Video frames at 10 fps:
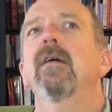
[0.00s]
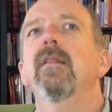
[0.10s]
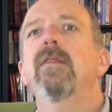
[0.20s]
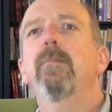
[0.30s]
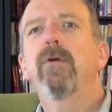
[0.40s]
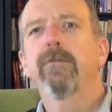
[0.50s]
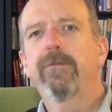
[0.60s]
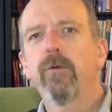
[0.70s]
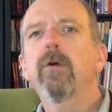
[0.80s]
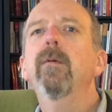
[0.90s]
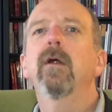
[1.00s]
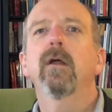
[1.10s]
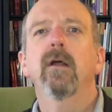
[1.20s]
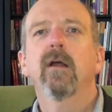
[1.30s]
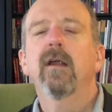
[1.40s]
the performer
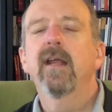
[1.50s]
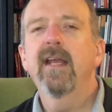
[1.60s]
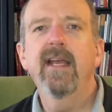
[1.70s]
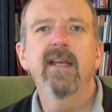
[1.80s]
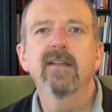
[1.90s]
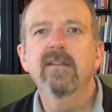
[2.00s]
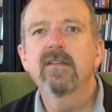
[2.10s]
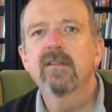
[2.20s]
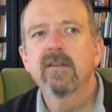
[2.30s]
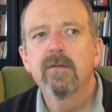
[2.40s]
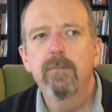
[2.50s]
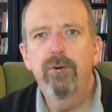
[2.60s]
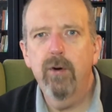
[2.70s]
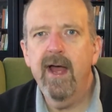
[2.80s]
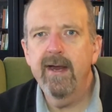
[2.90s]
is
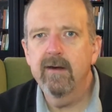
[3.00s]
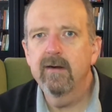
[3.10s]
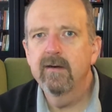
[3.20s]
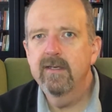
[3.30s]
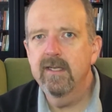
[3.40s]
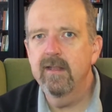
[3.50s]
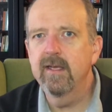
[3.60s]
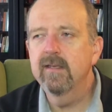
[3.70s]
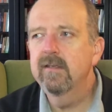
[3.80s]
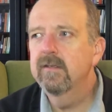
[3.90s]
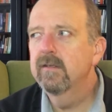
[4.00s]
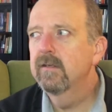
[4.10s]
prior to this.